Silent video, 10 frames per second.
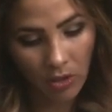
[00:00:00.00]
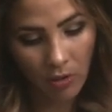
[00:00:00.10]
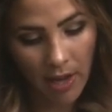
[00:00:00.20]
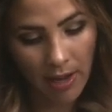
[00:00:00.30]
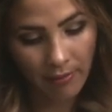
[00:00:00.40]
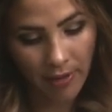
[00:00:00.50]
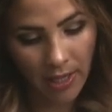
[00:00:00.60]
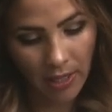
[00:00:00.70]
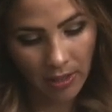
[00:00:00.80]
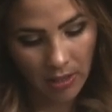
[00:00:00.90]
you'll have
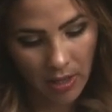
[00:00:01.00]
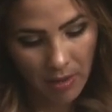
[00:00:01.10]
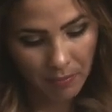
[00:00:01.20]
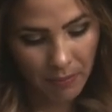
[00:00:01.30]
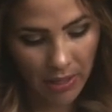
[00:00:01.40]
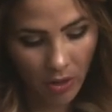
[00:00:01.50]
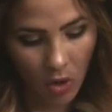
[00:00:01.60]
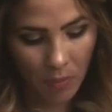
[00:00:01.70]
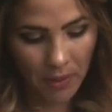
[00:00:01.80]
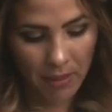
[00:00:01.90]
a bigger
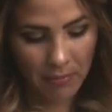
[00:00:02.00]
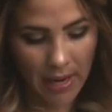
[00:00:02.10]
opening.